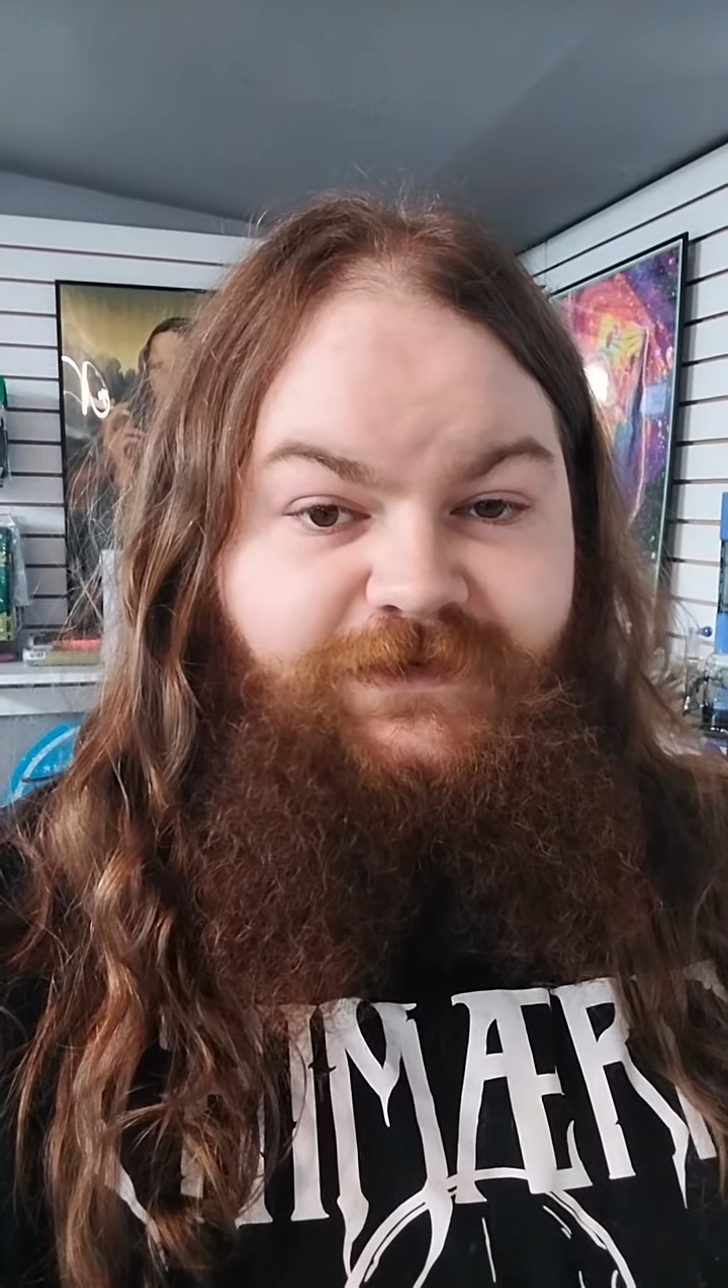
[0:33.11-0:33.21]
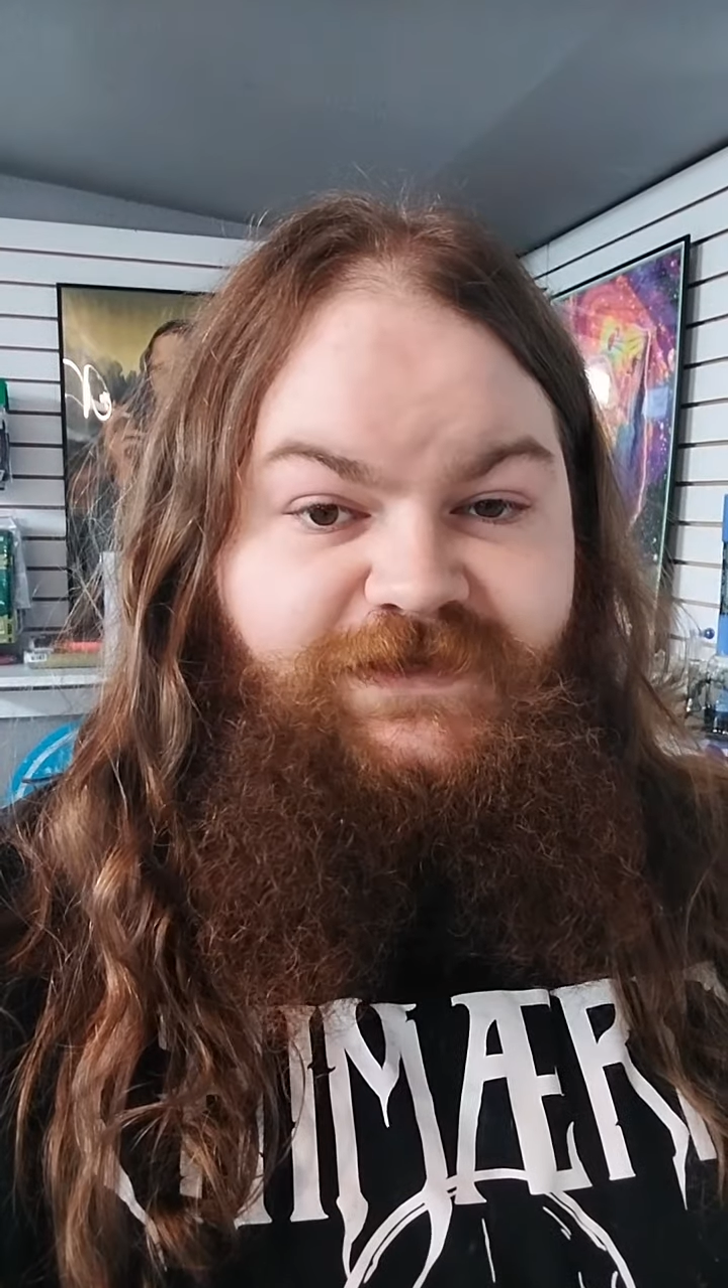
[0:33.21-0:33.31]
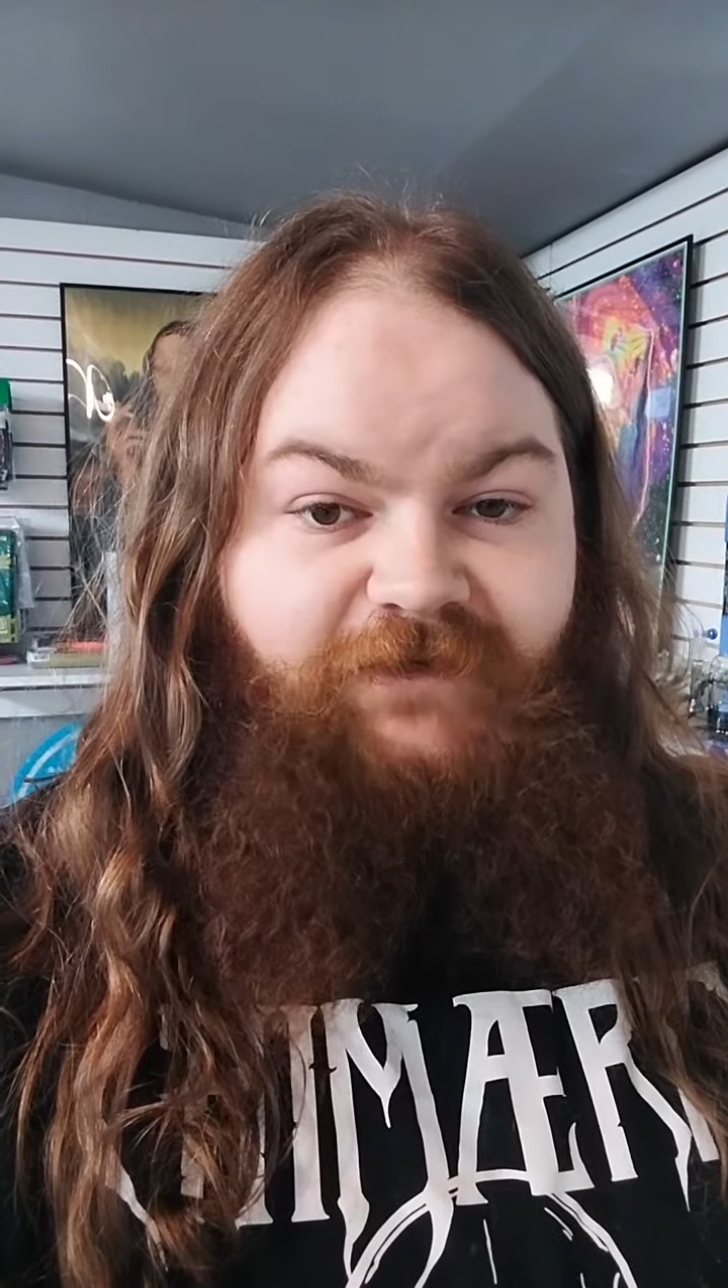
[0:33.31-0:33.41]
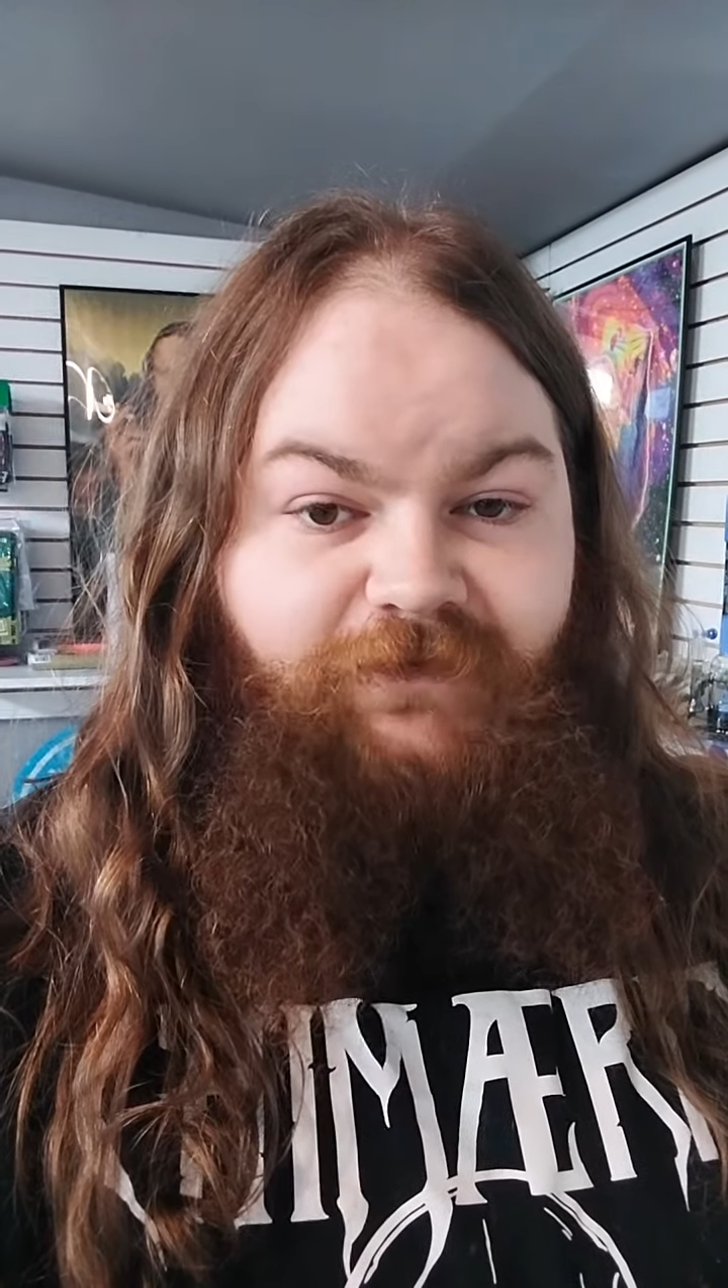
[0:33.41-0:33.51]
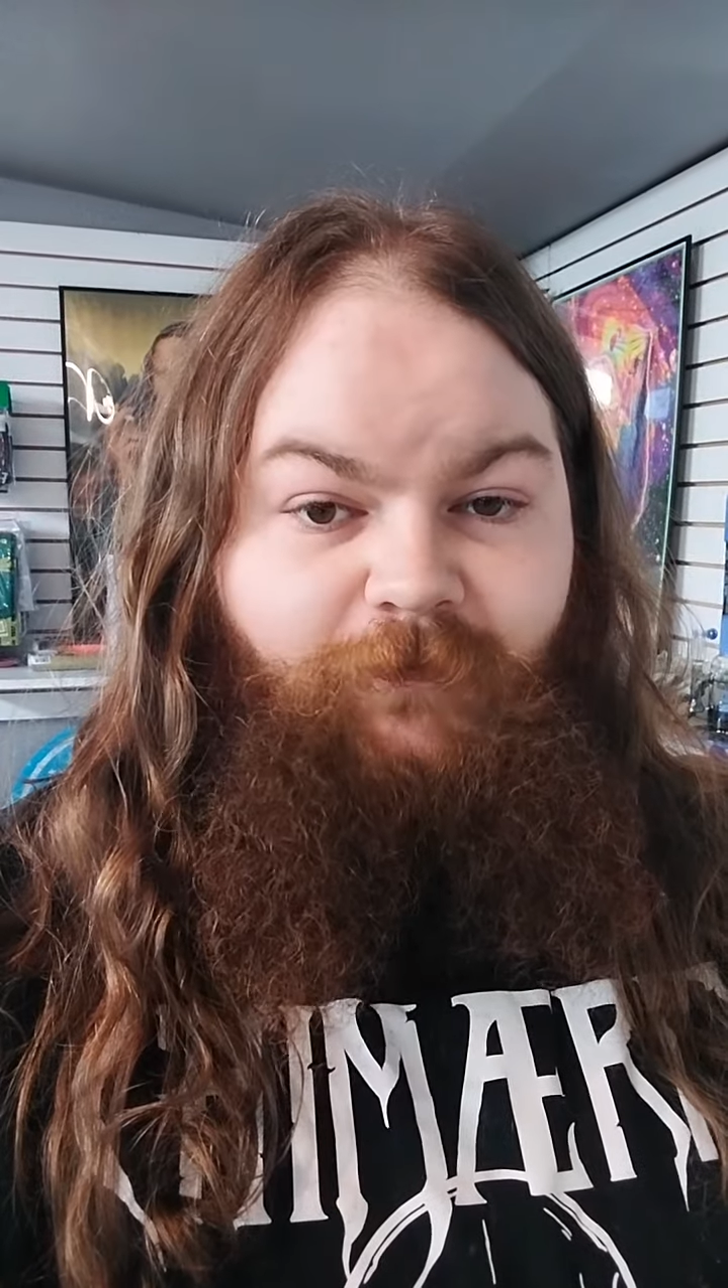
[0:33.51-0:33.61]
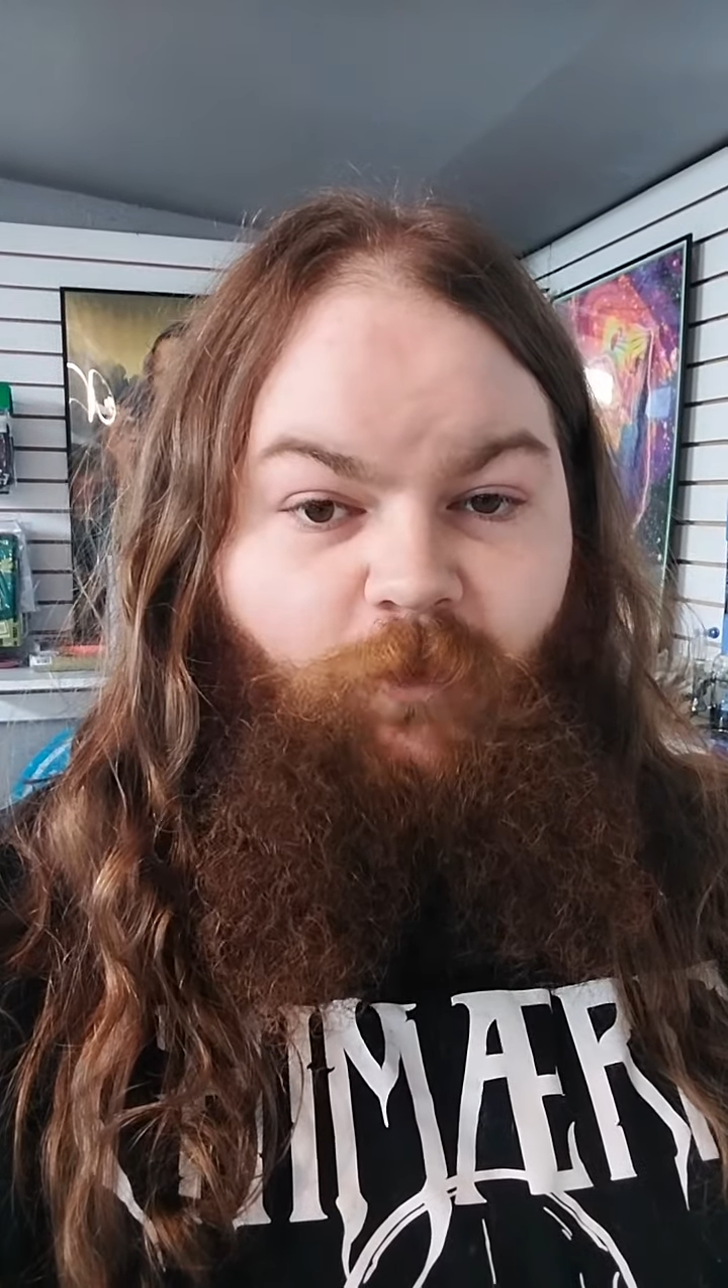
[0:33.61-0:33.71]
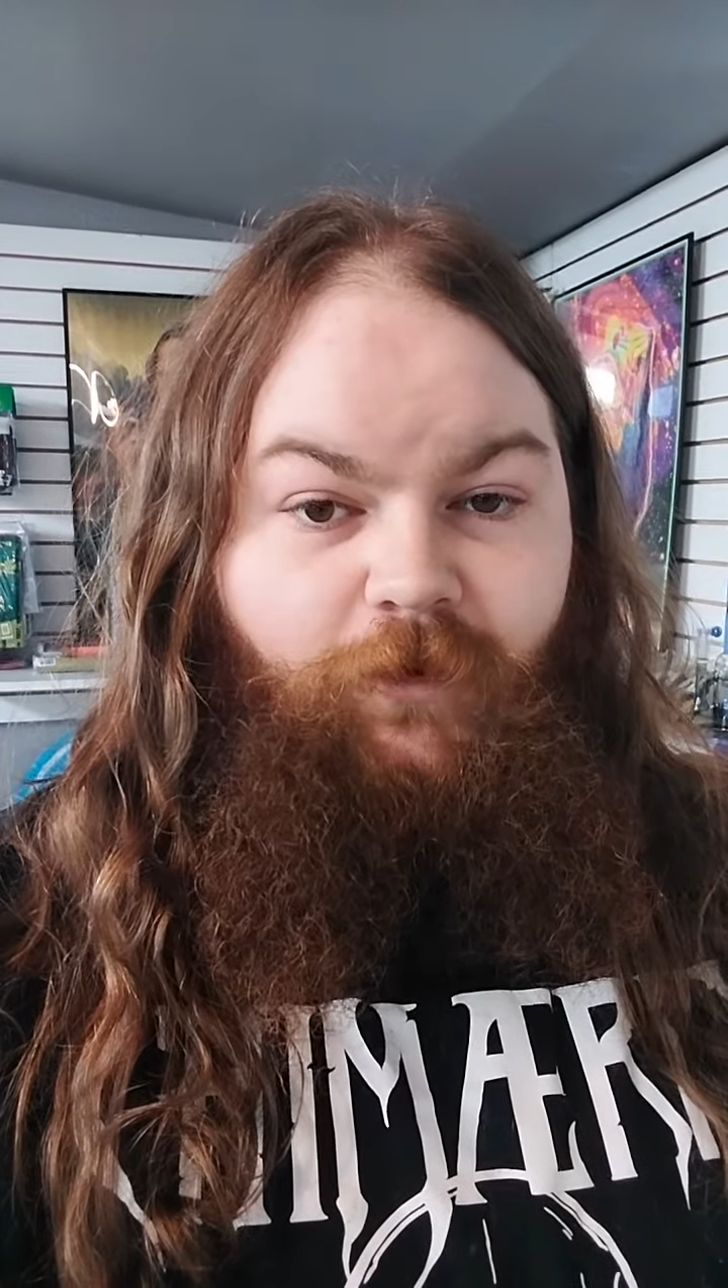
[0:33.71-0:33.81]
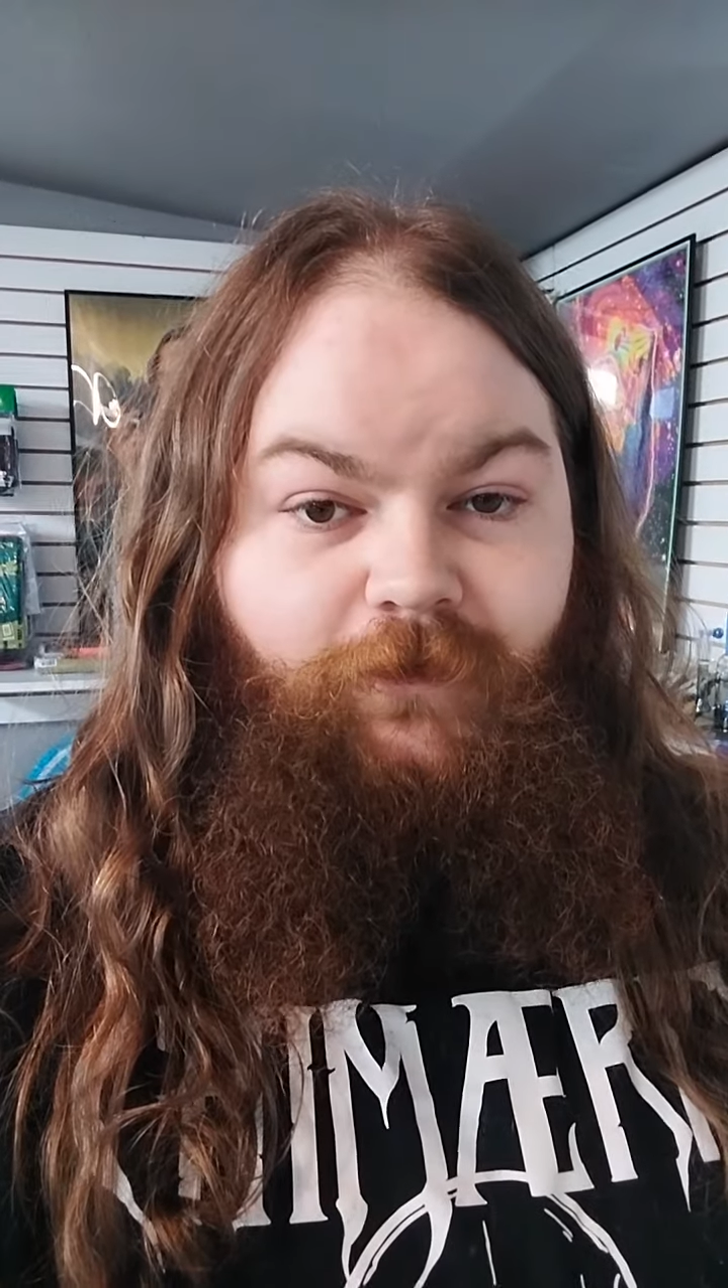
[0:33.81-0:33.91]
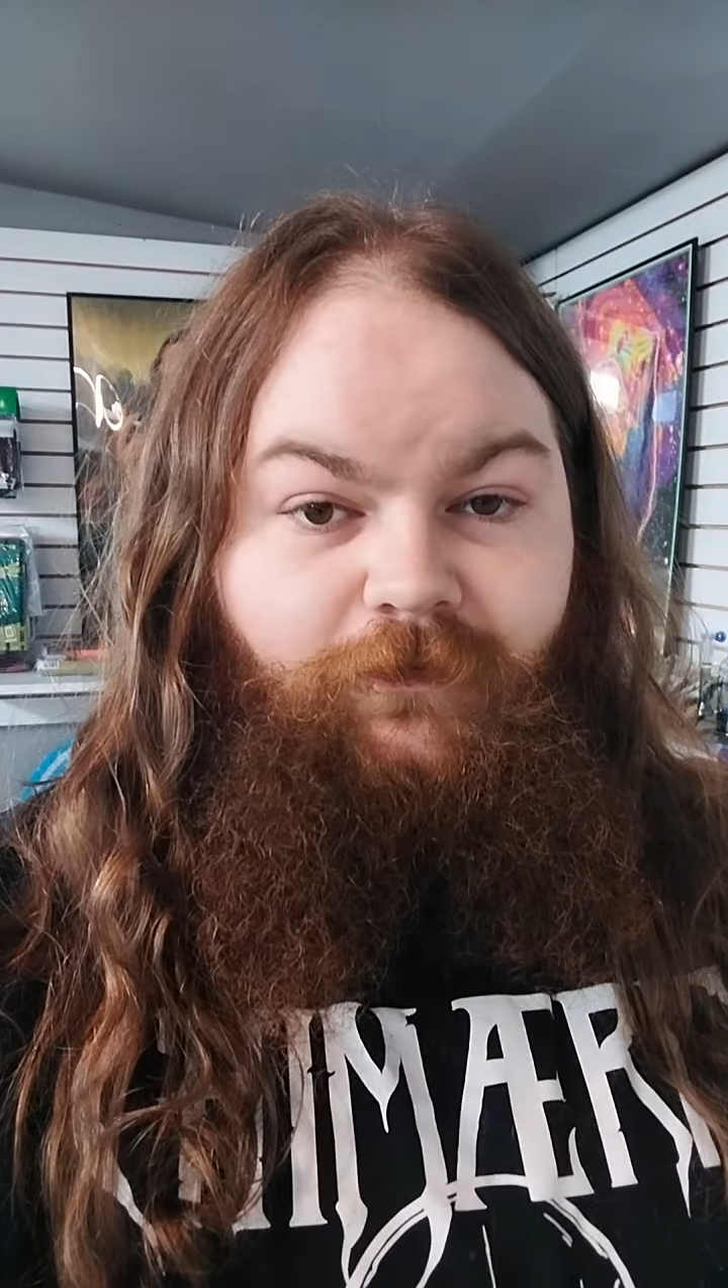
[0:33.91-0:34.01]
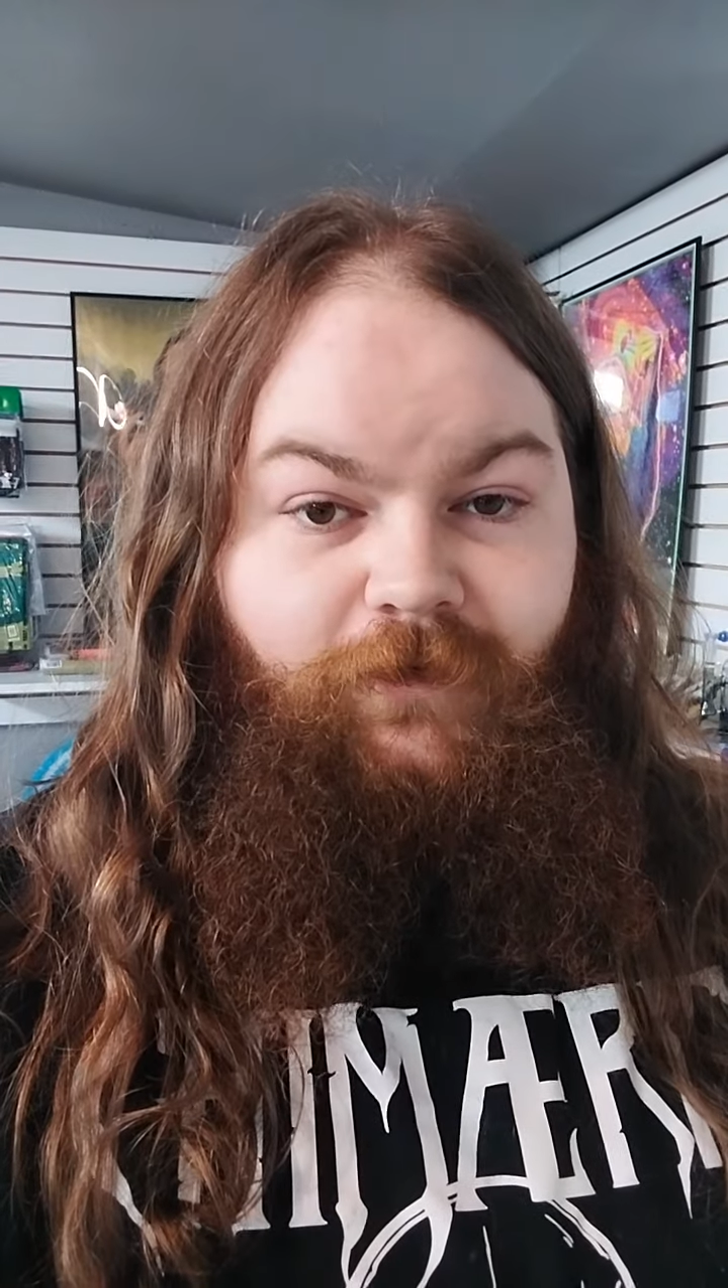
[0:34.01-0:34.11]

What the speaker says: save the boy,